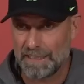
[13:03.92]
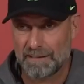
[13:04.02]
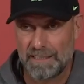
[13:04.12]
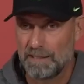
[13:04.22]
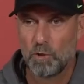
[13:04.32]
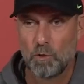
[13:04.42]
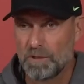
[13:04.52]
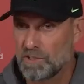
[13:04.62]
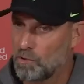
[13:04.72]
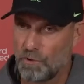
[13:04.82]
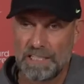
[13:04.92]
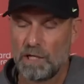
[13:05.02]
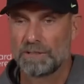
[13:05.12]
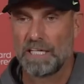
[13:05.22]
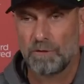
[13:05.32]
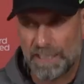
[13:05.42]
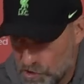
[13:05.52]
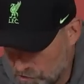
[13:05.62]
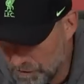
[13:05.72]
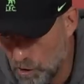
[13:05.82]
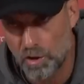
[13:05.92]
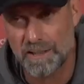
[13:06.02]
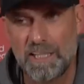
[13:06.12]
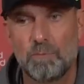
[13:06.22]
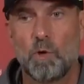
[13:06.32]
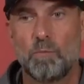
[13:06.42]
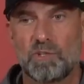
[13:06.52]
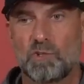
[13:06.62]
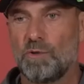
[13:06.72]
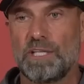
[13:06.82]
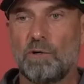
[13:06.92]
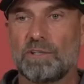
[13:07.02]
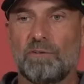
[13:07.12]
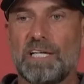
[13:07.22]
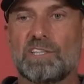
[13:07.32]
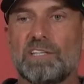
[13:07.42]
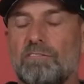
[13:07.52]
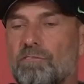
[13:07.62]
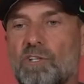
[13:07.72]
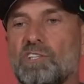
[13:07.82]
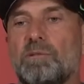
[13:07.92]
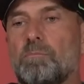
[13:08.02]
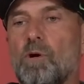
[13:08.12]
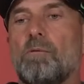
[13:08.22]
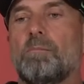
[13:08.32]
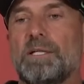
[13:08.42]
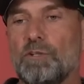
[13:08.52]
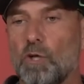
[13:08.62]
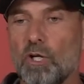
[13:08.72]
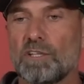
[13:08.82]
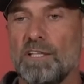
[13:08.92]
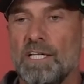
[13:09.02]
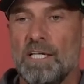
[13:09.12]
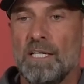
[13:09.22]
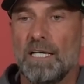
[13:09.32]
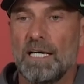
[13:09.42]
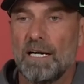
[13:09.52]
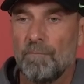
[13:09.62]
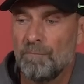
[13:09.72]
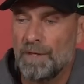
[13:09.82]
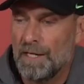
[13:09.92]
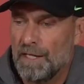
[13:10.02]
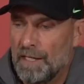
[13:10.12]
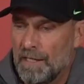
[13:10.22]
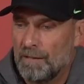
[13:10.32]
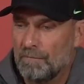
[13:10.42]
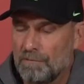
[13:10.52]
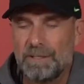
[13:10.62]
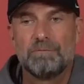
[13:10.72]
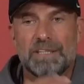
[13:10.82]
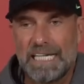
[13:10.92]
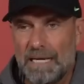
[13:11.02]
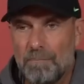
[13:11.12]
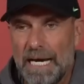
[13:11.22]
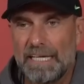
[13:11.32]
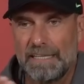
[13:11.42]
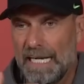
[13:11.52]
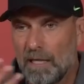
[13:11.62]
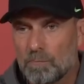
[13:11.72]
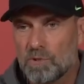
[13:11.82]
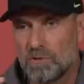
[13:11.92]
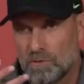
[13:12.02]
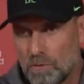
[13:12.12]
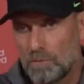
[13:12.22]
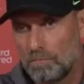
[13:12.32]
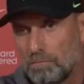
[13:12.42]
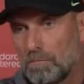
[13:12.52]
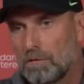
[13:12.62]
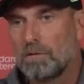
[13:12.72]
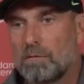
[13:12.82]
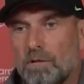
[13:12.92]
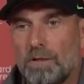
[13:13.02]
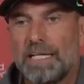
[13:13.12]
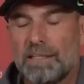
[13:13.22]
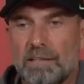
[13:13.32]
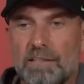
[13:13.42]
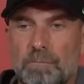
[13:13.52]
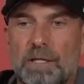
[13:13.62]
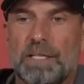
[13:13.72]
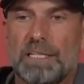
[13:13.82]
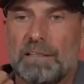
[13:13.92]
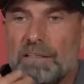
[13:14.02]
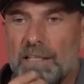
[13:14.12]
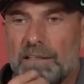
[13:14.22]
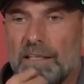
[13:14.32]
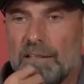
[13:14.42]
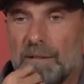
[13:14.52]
we had key moments going our direction. Will all key moments go in our direction? Unfortunately, probably not. But winning with 10 men helps to create a spirit and a